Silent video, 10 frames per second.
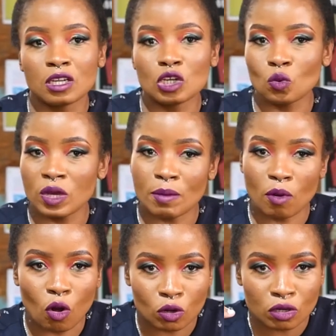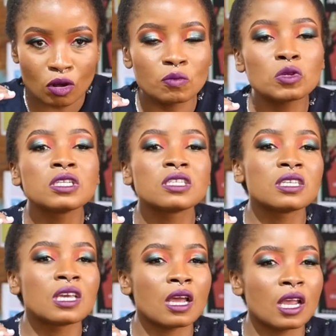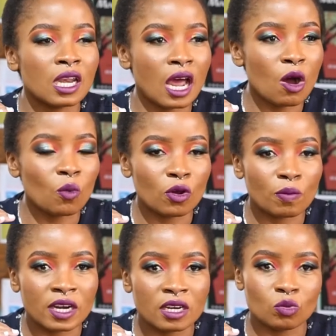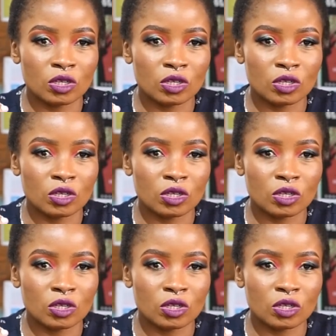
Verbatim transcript: Do we uphold community in how we operate?